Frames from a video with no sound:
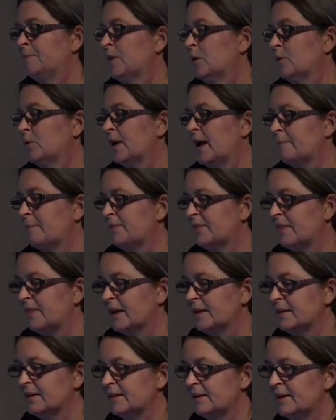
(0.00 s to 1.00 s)
What happened
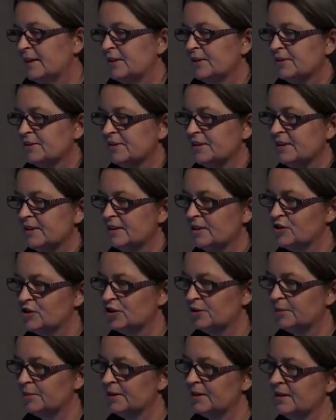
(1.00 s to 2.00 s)
then, and here you see a
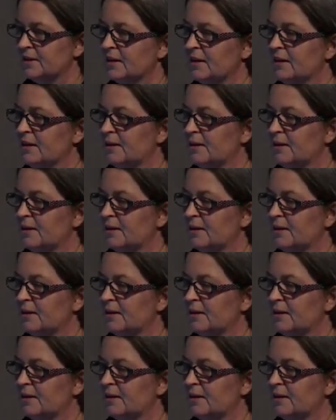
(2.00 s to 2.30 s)
German